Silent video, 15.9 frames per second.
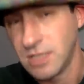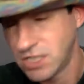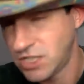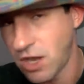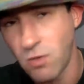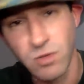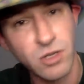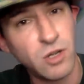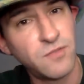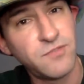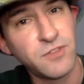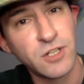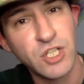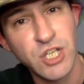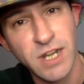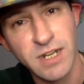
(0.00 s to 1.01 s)
don't go
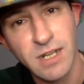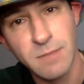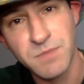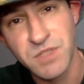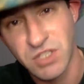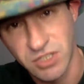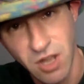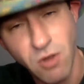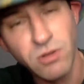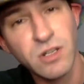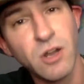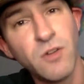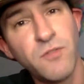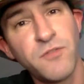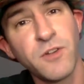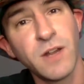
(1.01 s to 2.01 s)
for checkups, don't
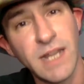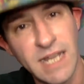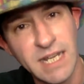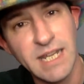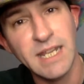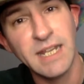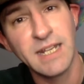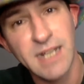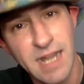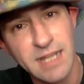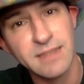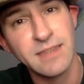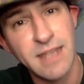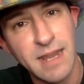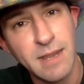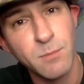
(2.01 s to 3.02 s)
go for any
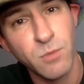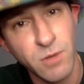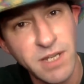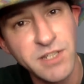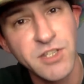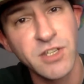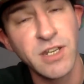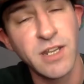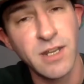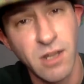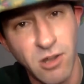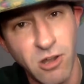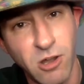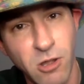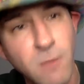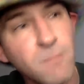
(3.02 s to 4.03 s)
goddamn reason at
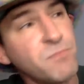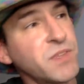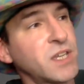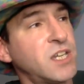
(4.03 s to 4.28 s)
all.